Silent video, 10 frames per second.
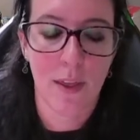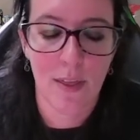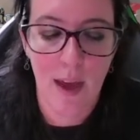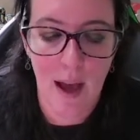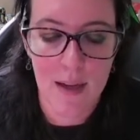
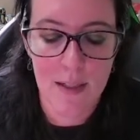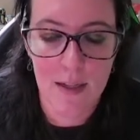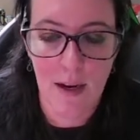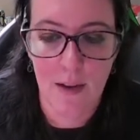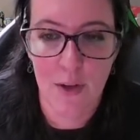that
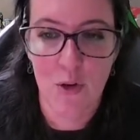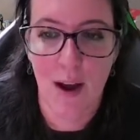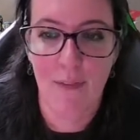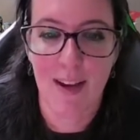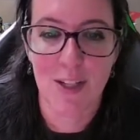the
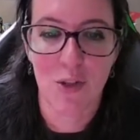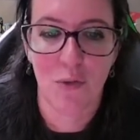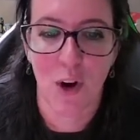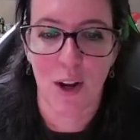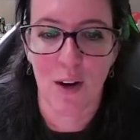traffic is
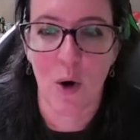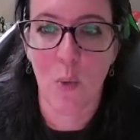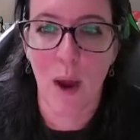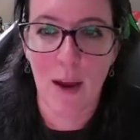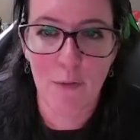diverted
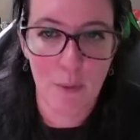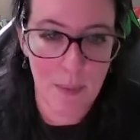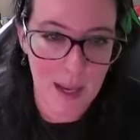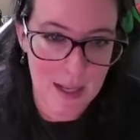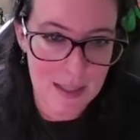away from
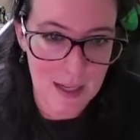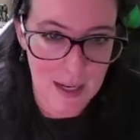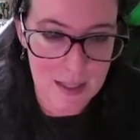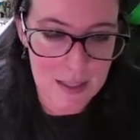the incident.